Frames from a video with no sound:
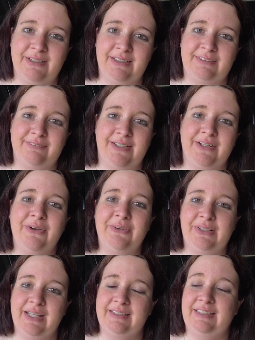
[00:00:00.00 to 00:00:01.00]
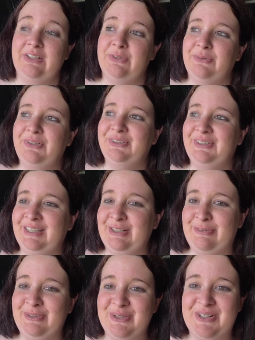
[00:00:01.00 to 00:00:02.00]
this video. Okay, so
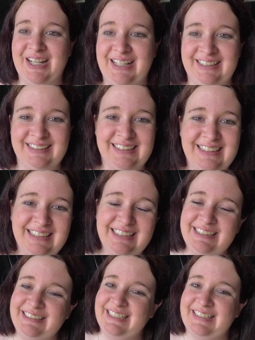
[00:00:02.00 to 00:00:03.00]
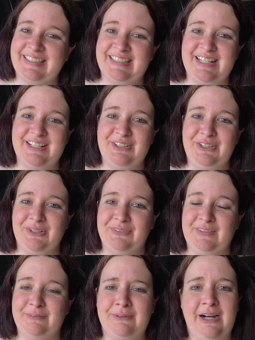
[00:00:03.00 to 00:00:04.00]
if you guys just you know,
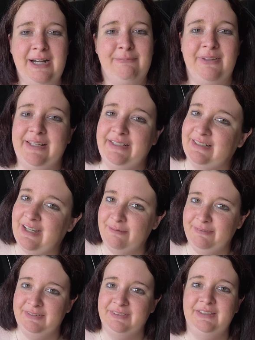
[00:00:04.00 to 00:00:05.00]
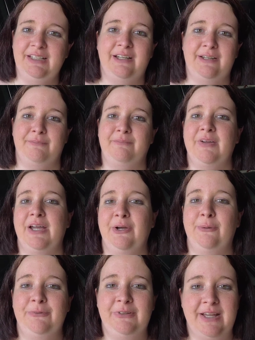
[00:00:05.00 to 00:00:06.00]
subscribe, like, comment. I
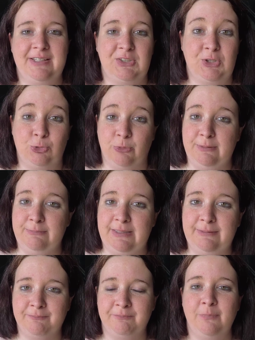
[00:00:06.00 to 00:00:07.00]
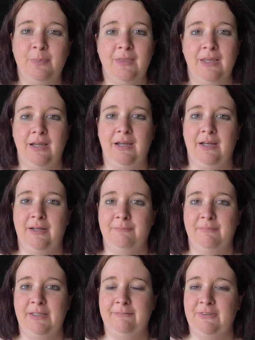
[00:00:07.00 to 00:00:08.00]
hope you guys join me.
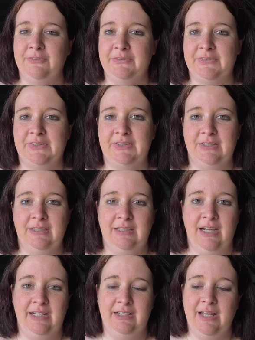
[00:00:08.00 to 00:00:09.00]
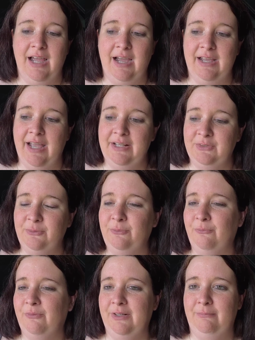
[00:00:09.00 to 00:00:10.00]
If there's, I don't
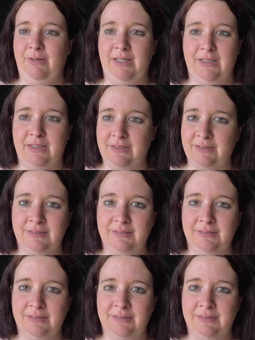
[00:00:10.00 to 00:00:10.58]
want to make,